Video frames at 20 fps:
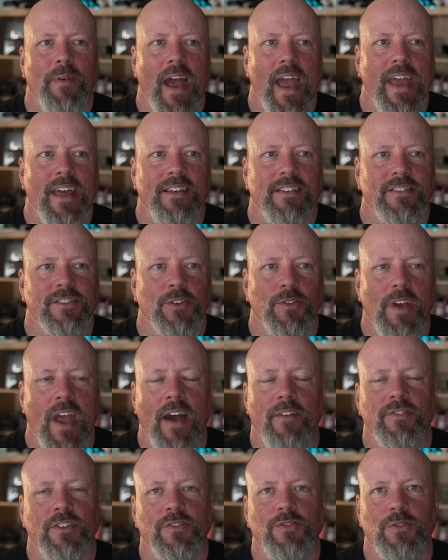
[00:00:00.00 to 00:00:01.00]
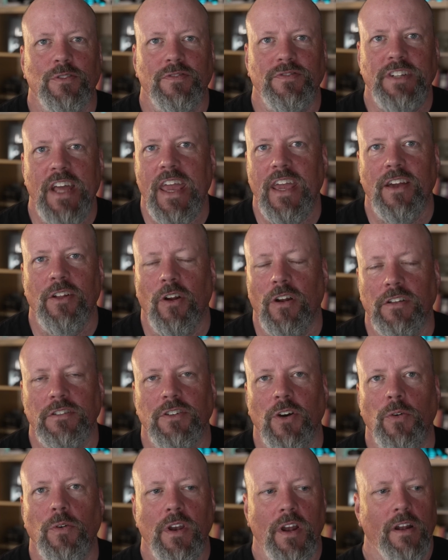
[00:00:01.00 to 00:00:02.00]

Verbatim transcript: And so you have to sort of take it on its own.